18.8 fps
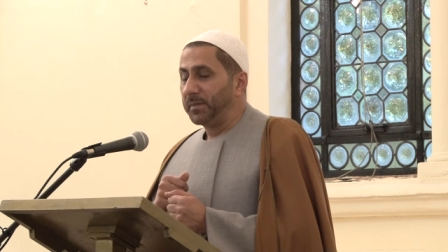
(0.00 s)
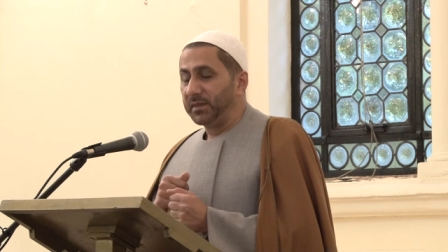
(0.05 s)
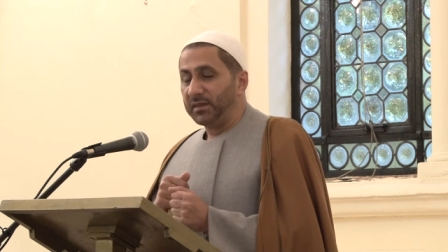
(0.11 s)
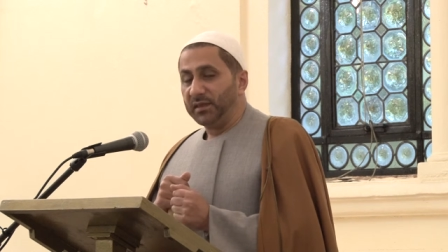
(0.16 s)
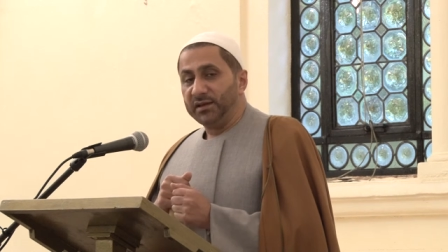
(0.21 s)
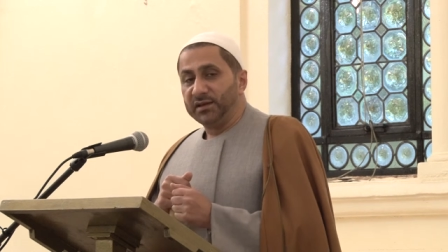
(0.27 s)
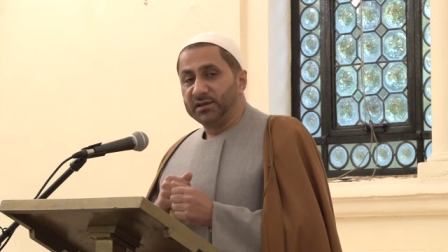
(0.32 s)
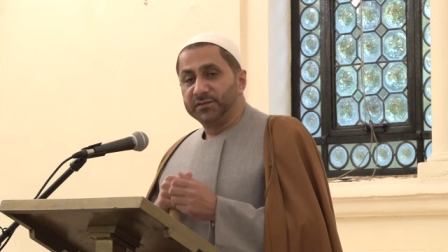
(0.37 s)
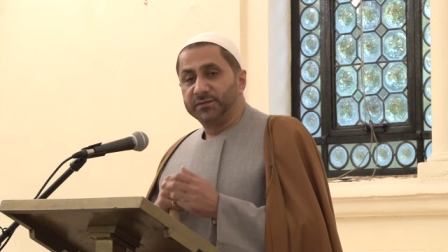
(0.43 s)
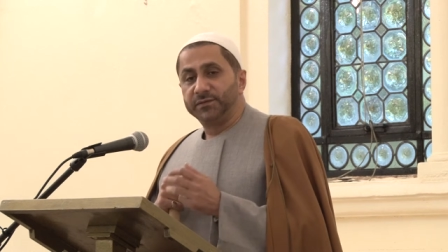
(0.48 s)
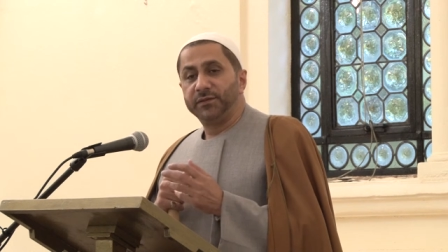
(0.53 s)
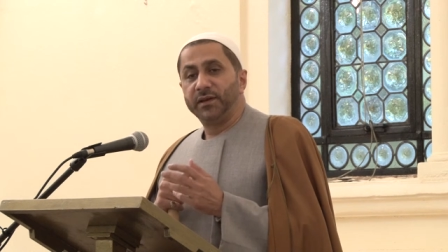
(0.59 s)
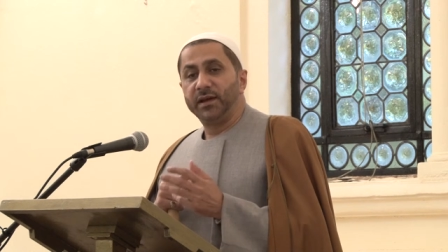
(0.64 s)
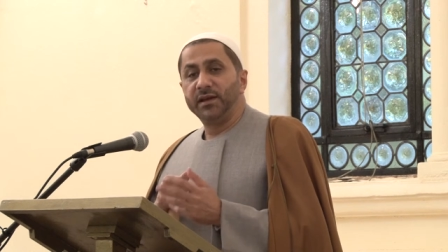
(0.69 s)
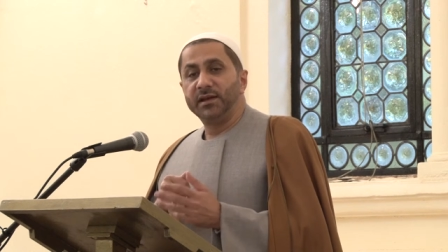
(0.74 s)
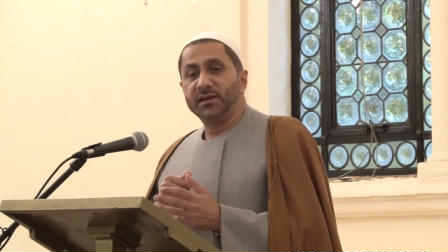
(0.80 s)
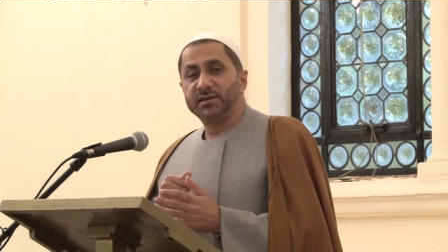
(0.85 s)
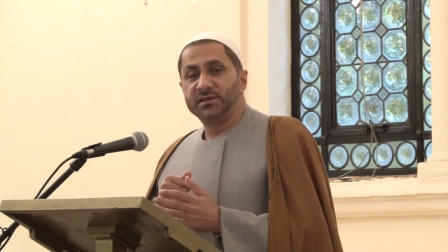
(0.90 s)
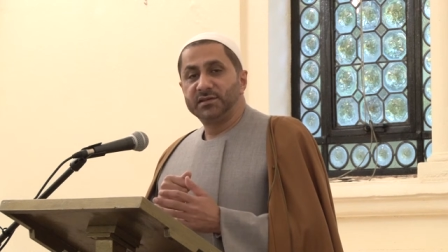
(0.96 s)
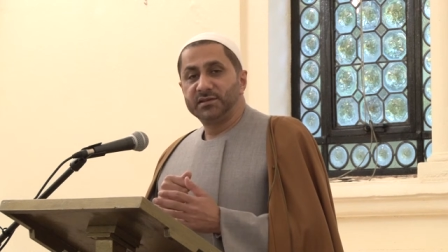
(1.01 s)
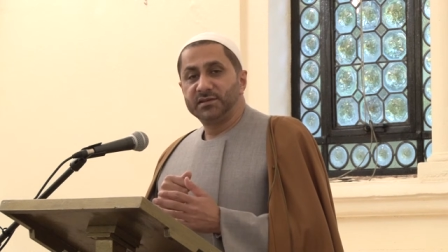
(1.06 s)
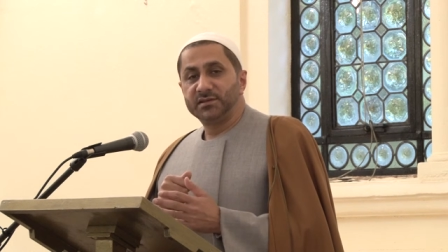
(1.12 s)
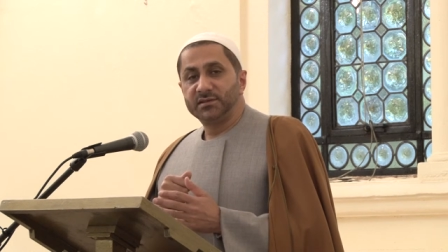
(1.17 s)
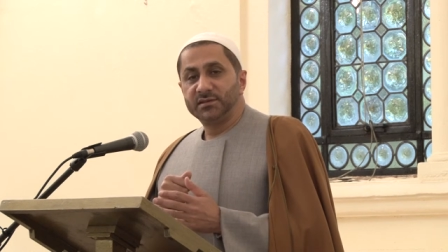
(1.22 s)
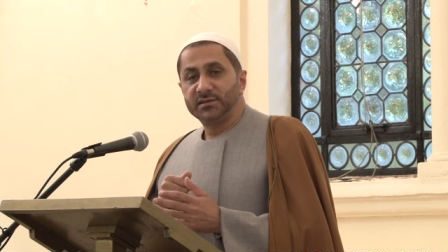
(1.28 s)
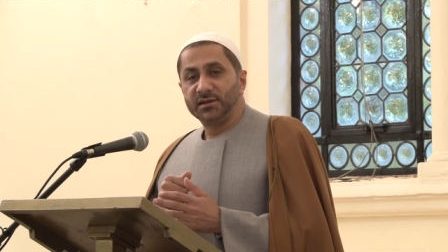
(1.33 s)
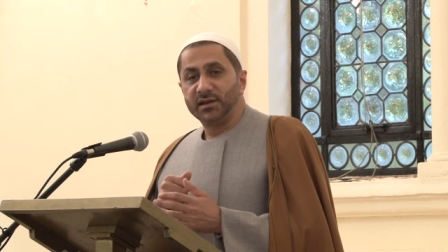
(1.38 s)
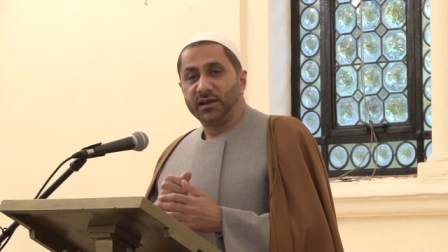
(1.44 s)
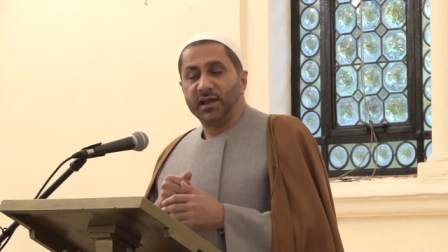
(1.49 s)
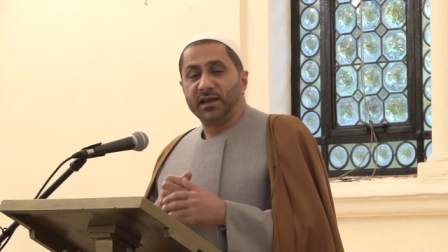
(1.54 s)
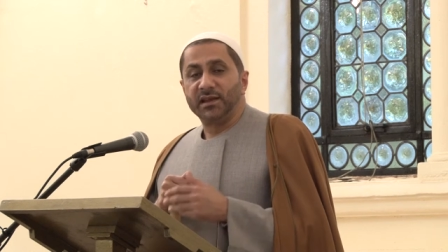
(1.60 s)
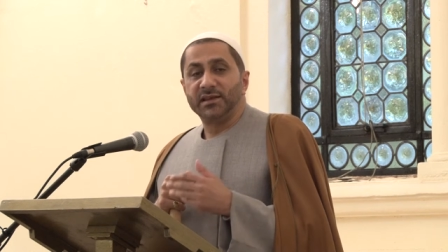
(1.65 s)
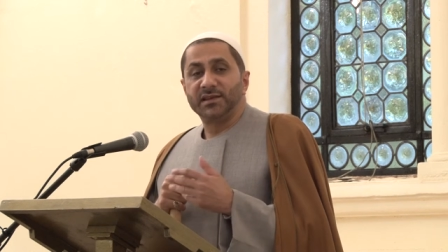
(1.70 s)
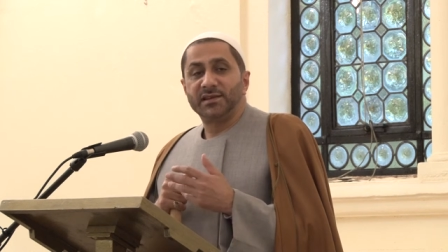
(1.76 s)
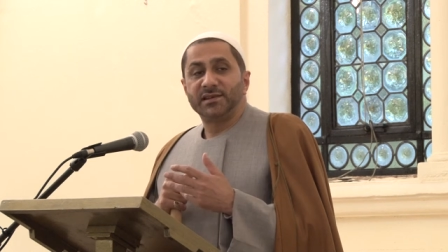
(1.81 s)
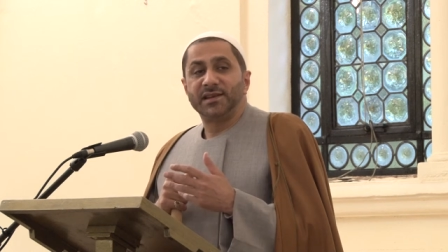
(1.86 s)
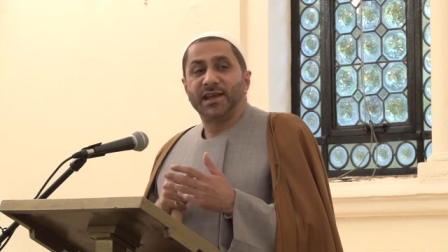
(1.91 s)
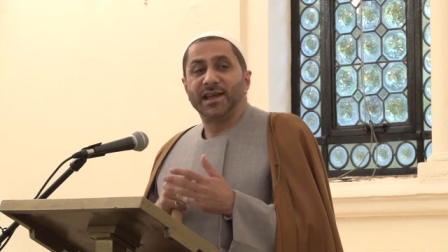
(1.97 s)
these faiths
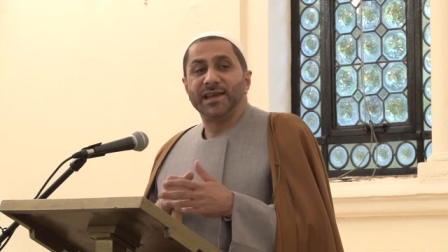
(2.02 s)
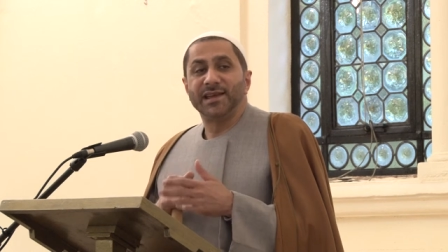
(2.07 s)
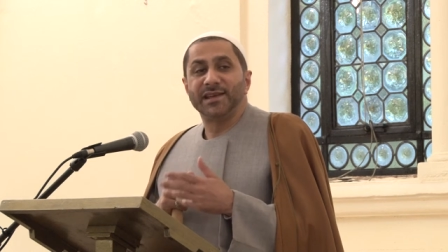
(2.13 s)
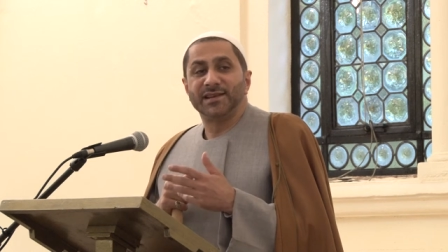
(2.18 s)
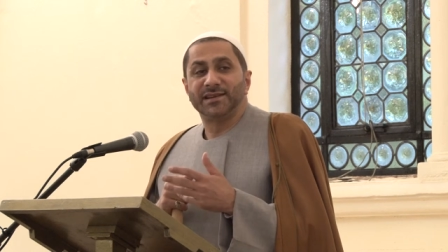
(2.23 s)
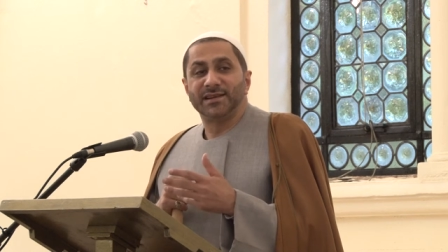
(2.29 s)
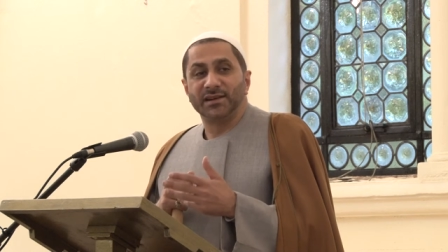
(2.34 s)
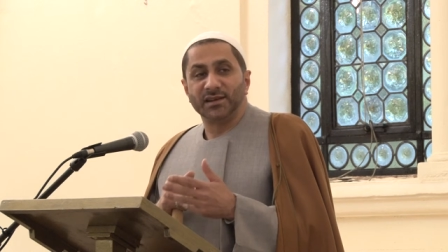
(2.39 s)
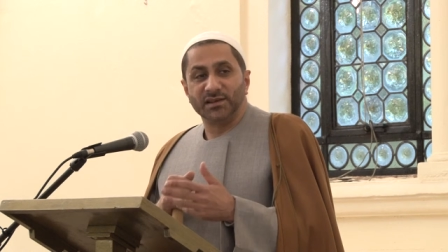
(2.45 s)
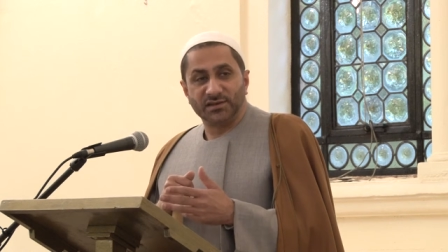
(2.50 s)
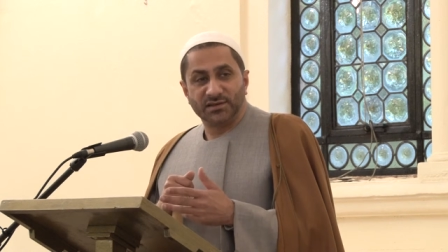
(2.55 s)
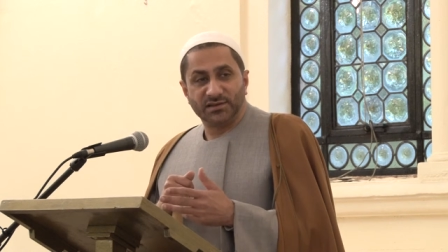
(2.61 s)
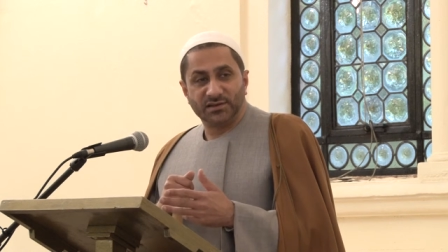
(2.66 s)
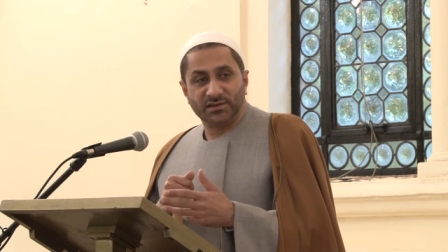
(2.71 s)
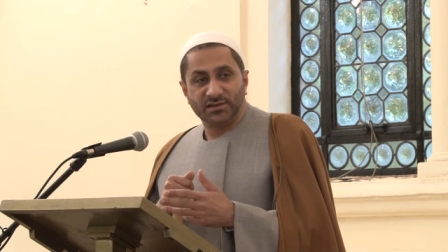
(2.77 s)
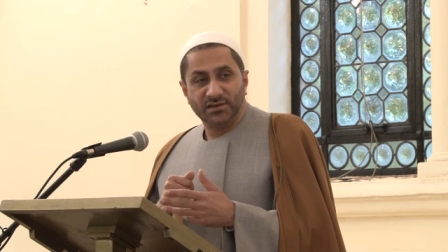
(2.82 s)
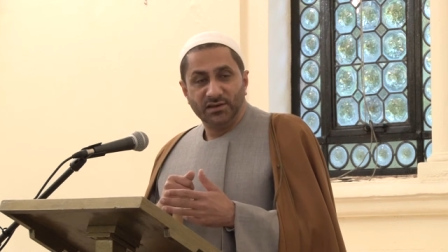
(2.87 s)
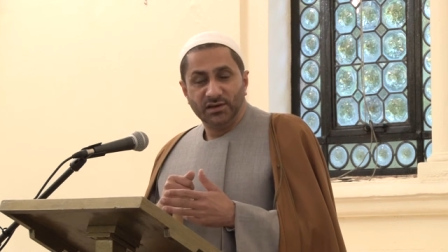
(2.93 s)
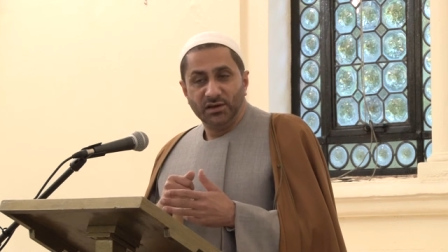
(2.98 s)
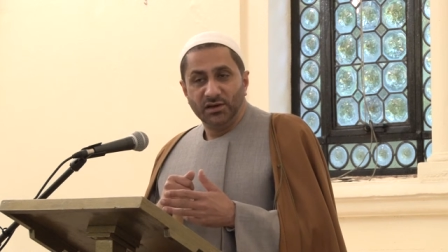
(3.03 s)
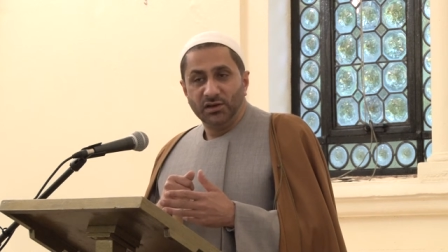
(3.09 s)
can take us